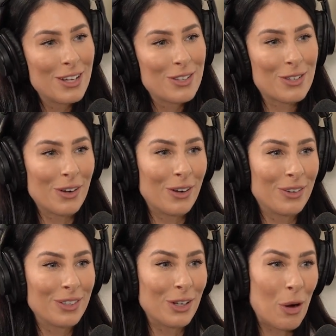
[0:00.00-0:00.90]

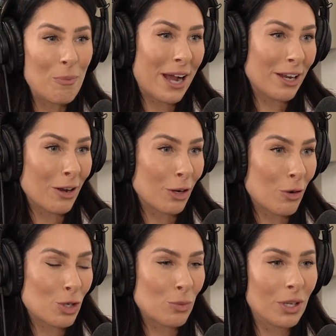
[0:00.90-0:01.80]
So, my
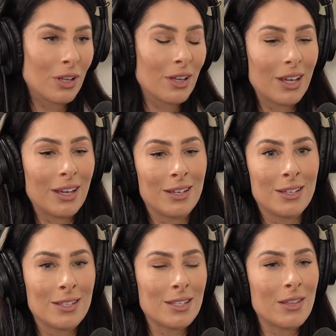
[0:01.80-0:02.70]
non-negotiable
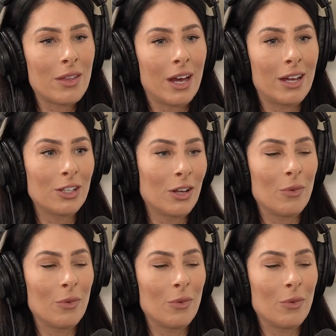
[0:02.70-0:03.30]
is that,